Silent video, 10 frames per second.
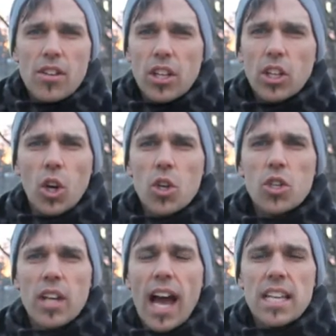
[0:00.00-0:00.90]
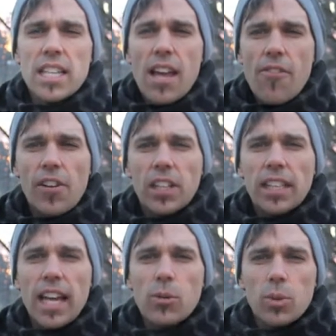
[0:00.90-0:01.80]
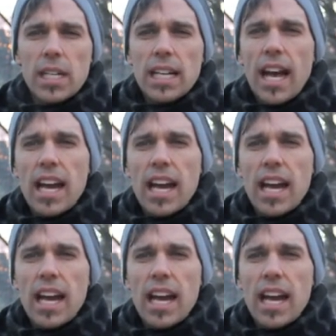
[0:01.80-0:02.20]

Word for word: I encourage you to Isaiah 58, read it,